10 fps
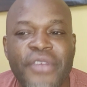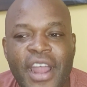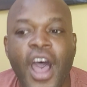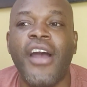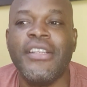
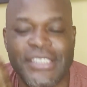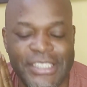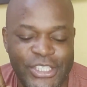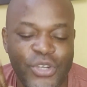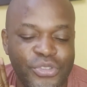favorite
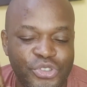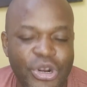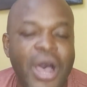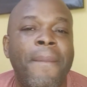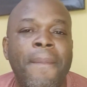artists don't
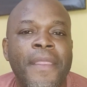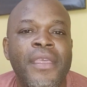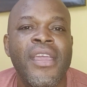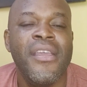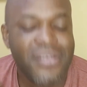drop,
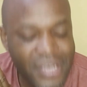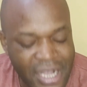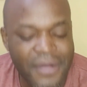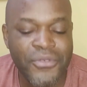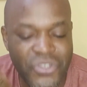
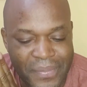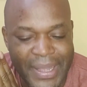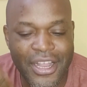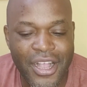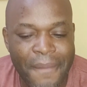come to
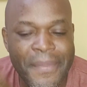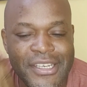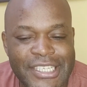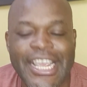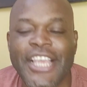my
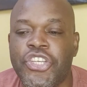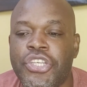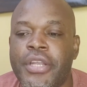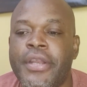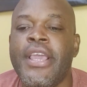comment
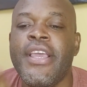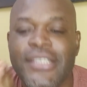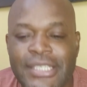section.